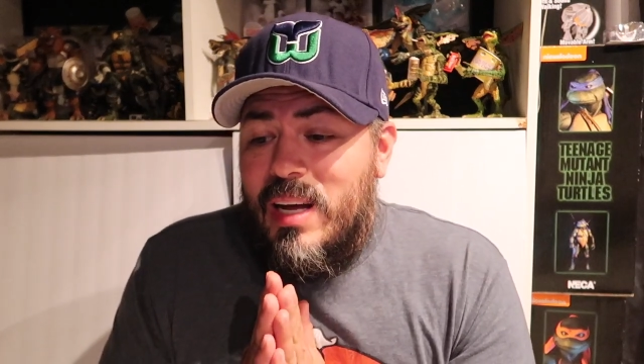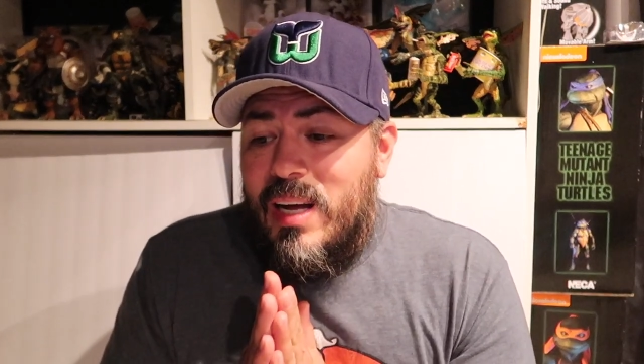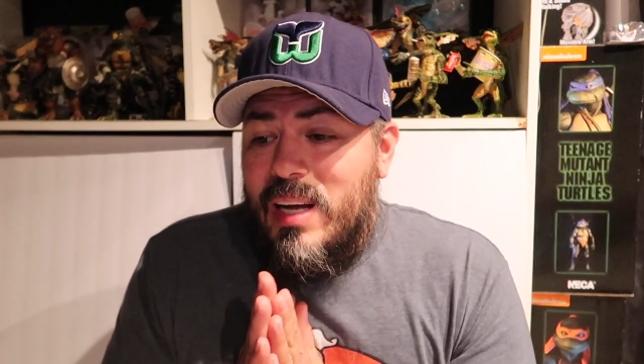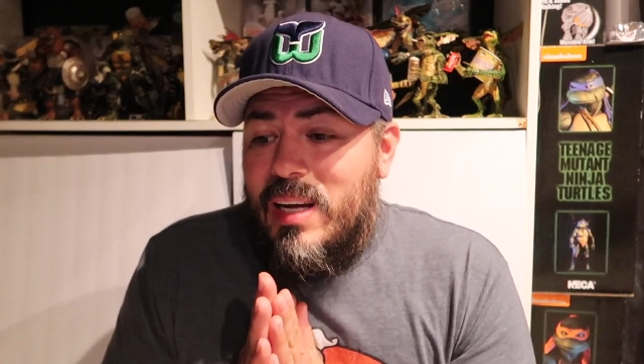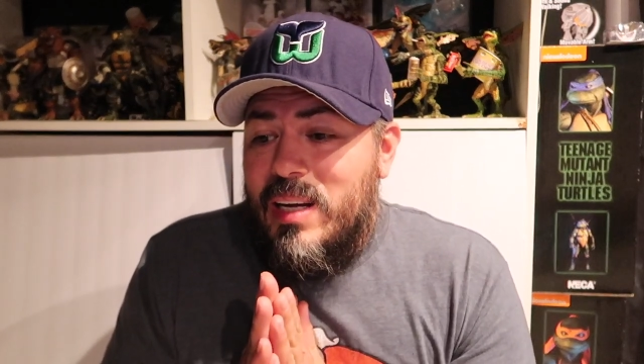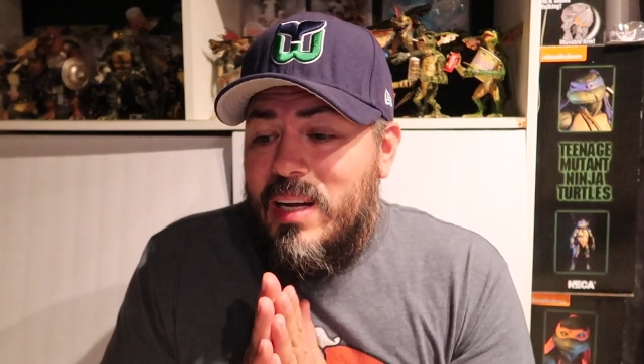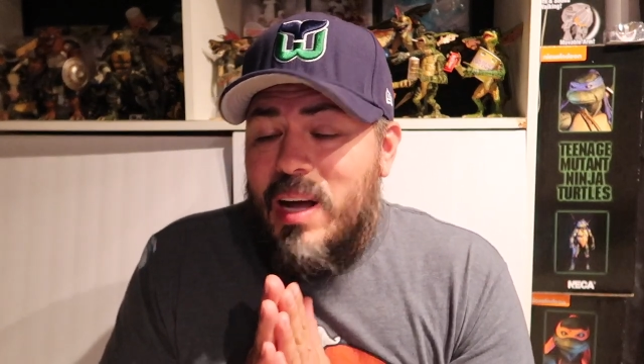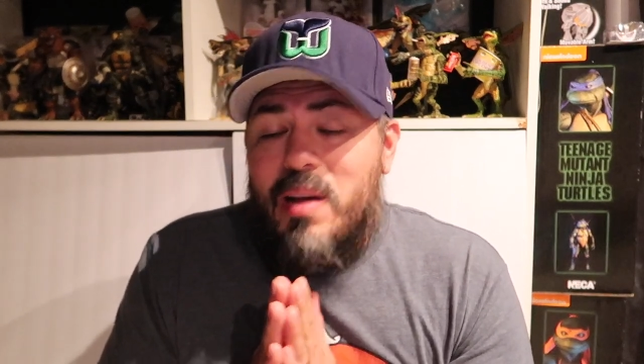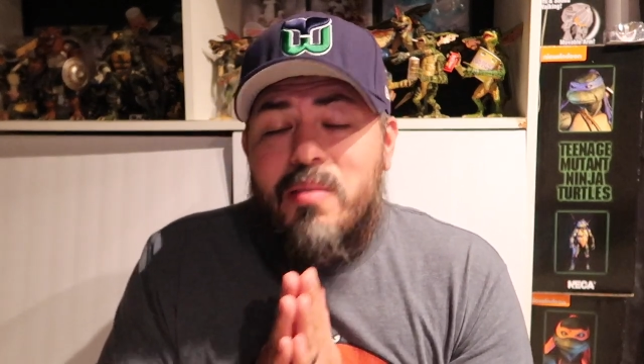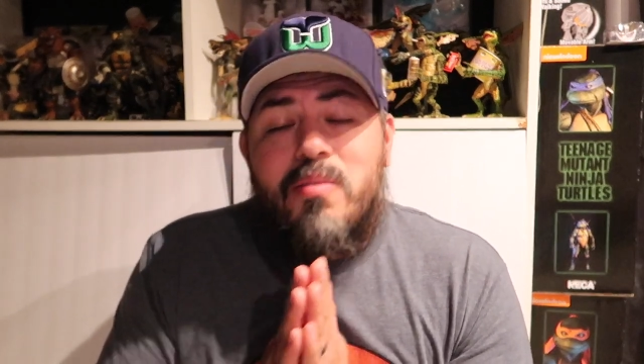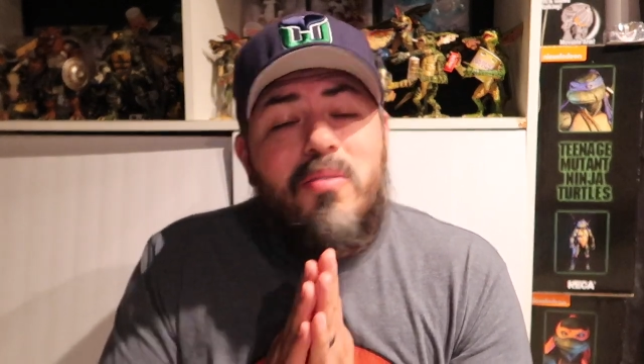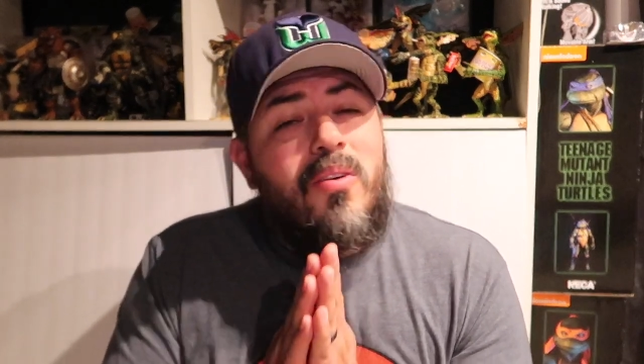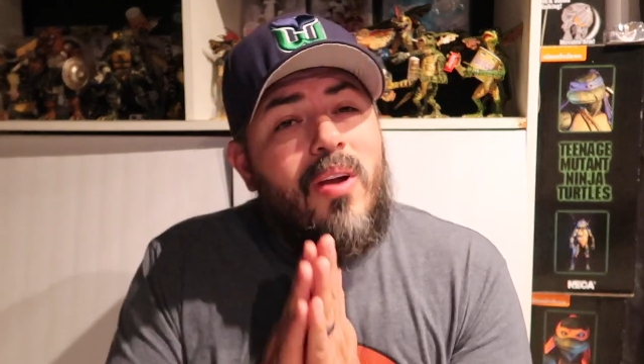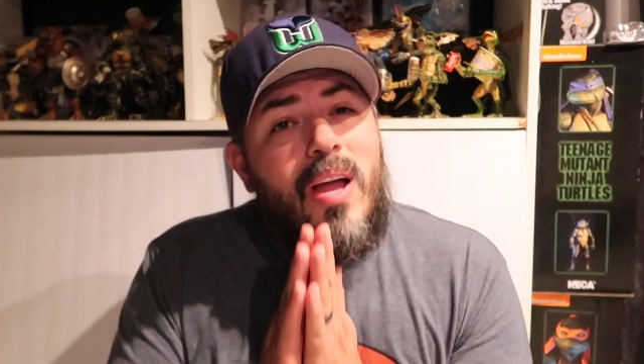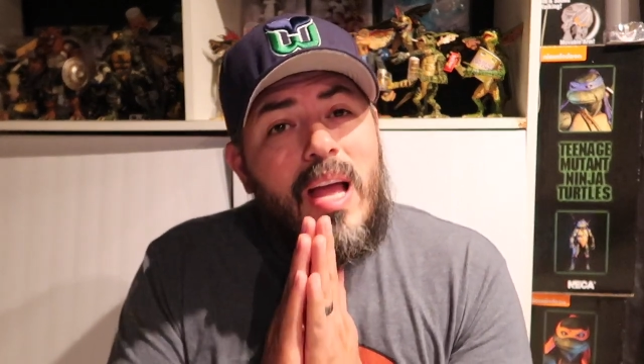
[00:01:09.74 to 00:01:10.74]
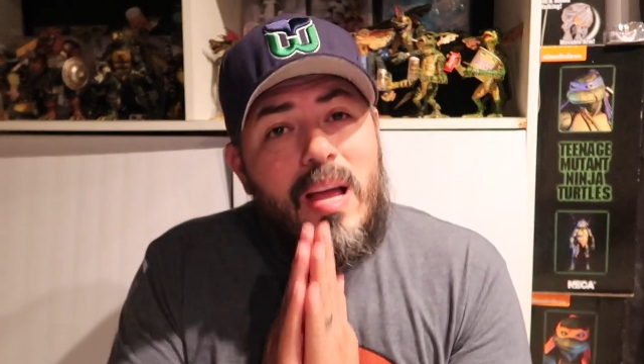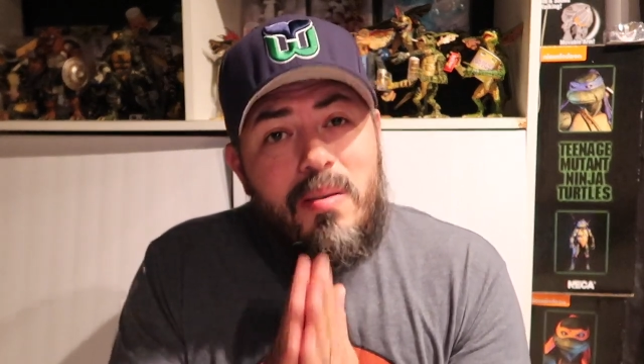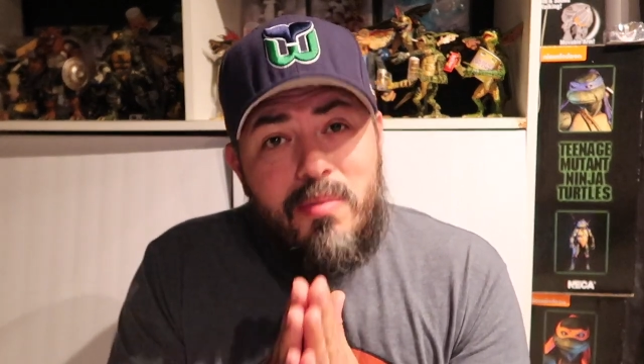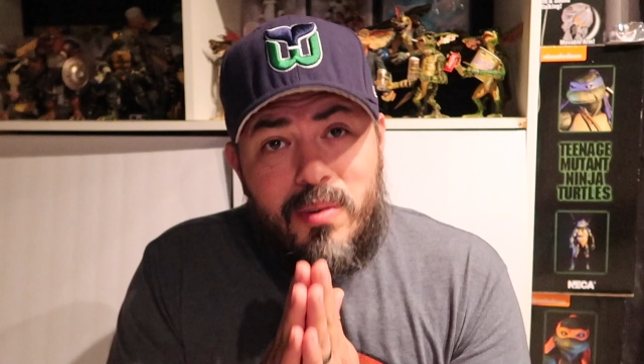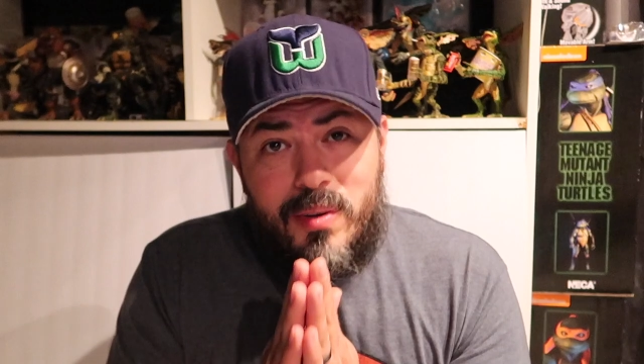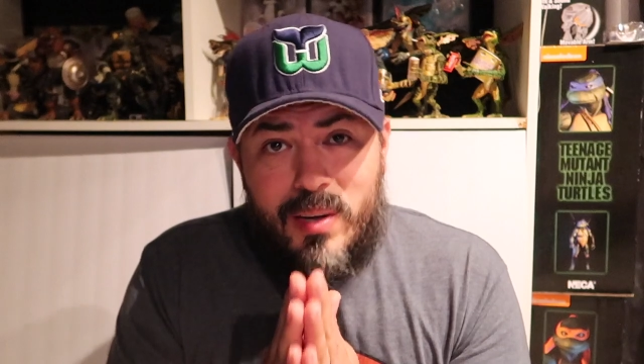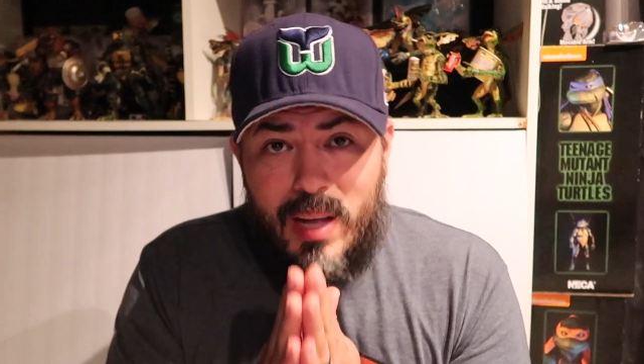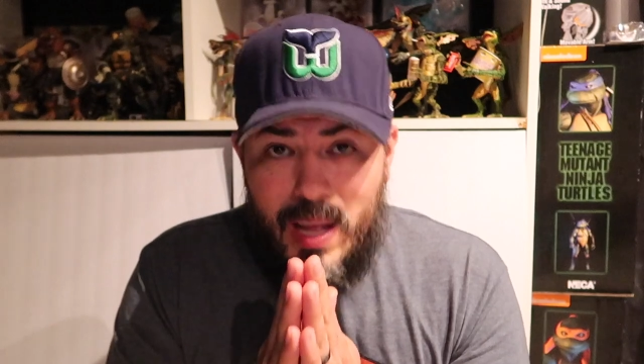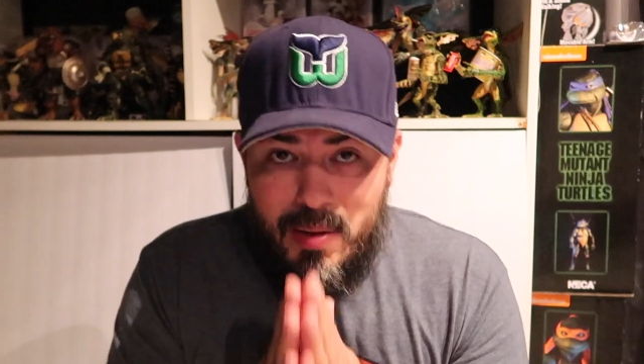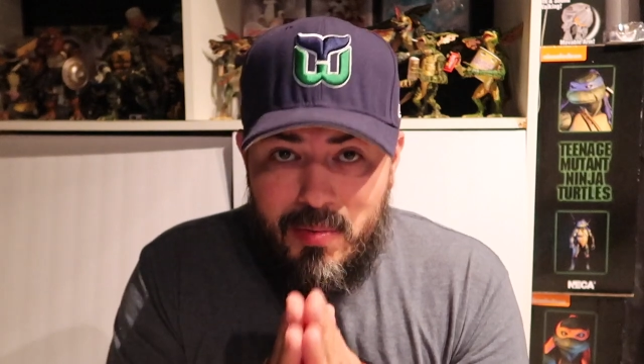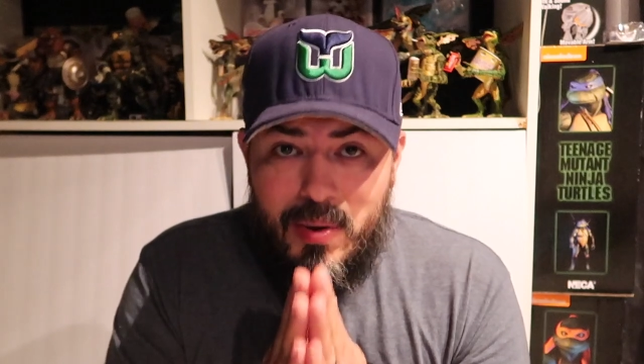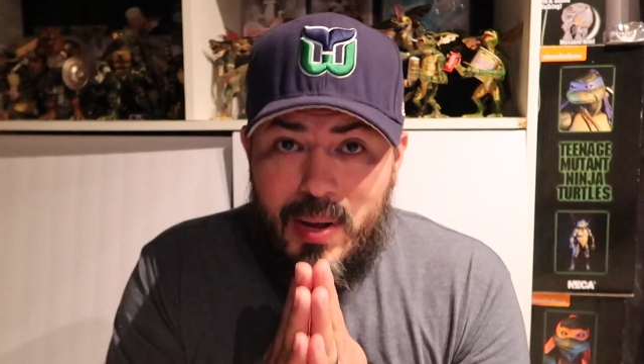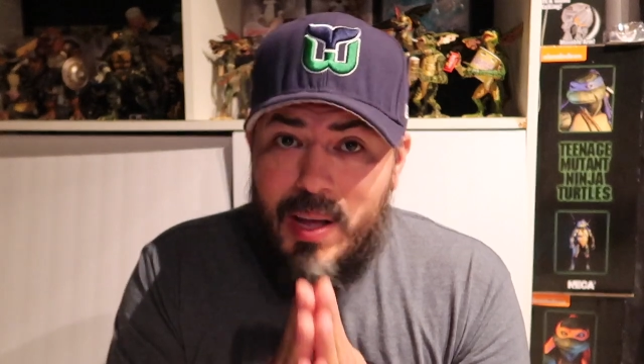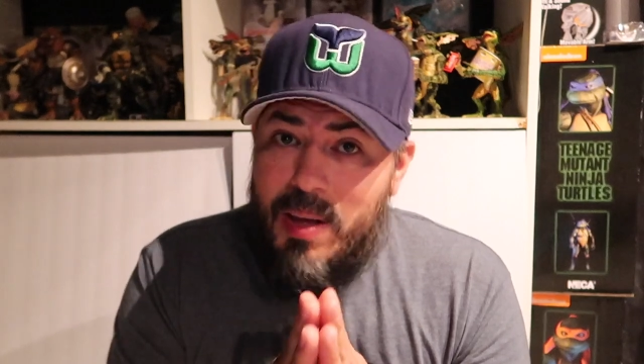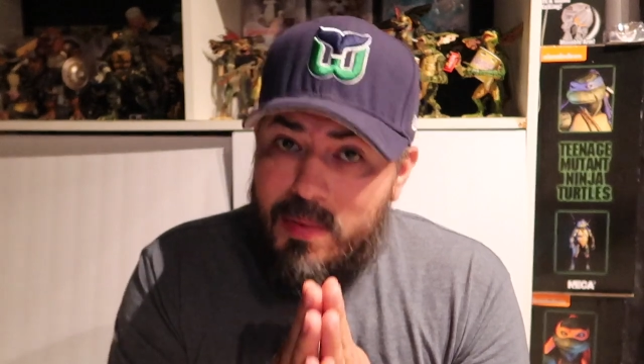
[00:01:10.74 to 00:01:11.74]
Uh, I'm forever,
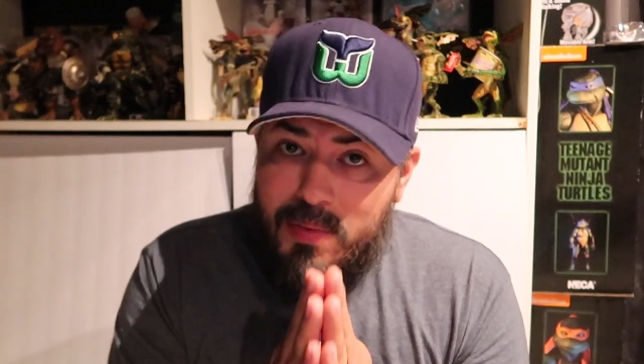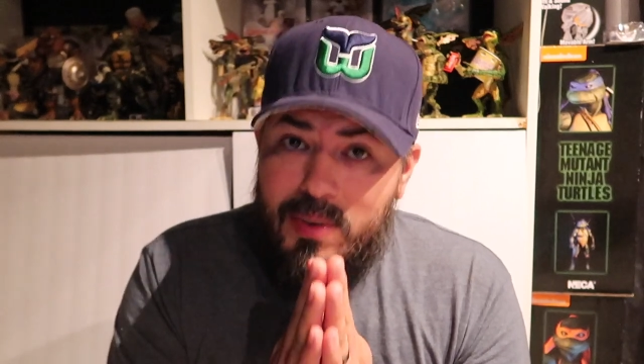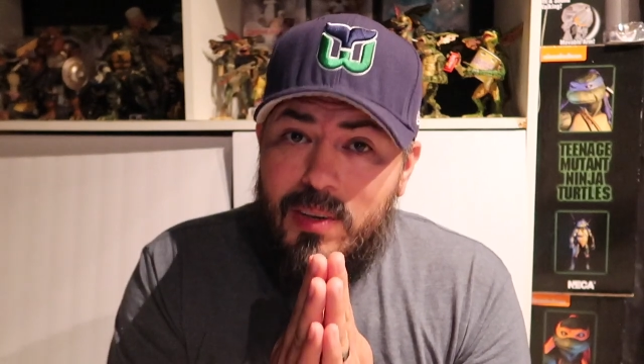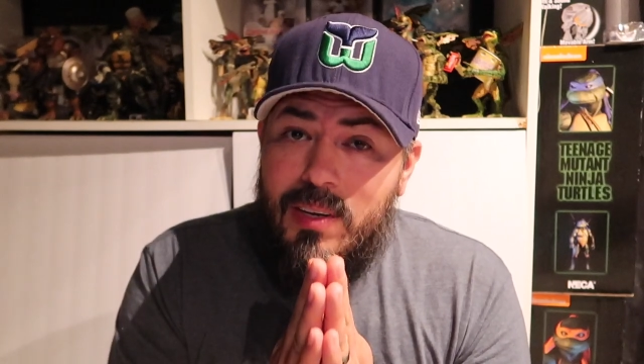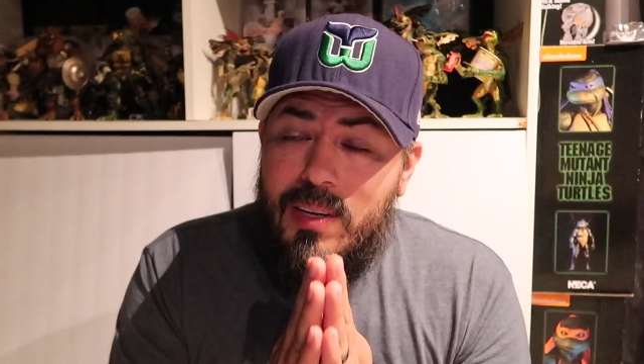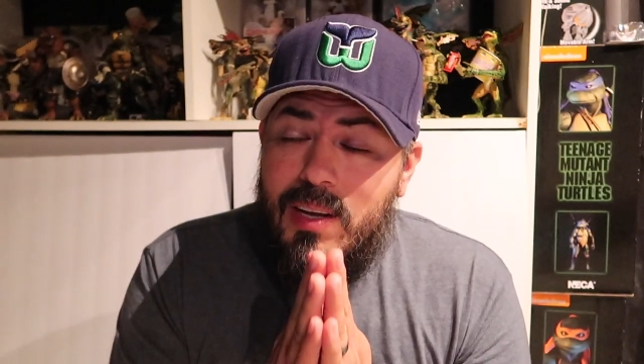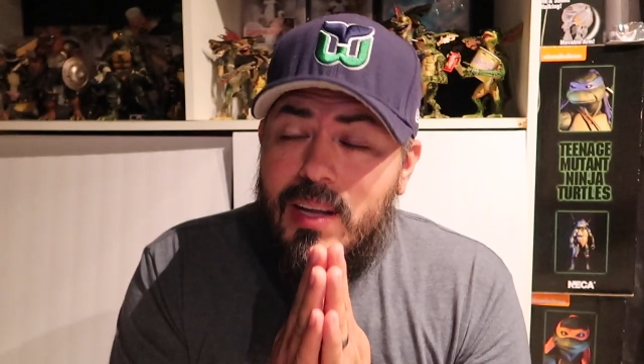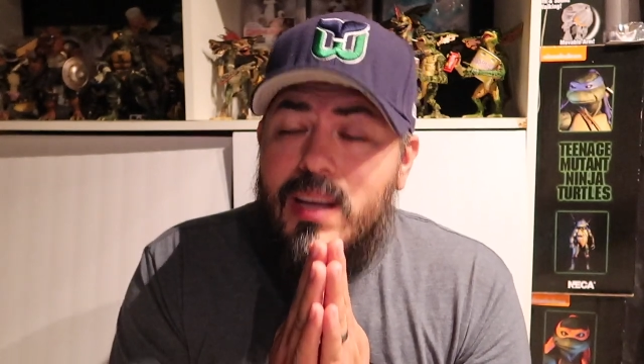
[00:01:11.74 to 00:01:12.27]
ever, ever,